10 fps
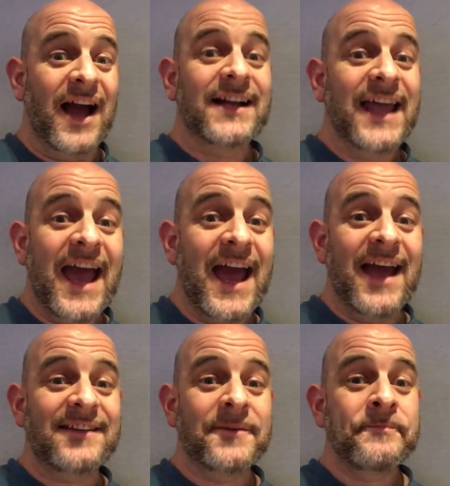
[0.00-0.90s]
and
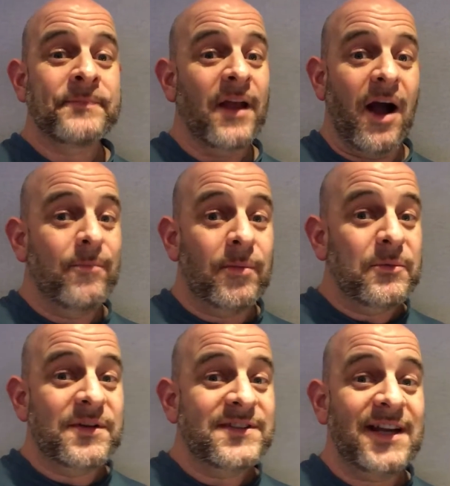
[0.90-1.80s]
cared, I probably
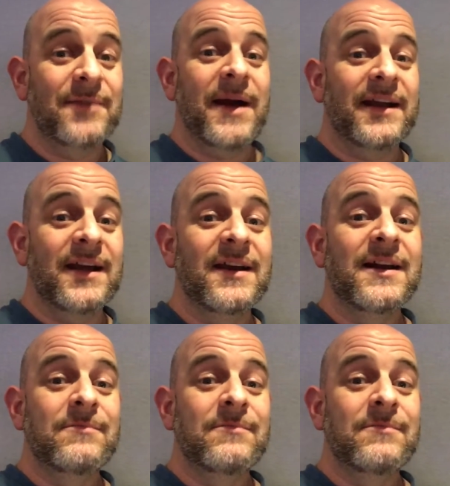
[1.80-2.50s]
wouldn't tell you about it.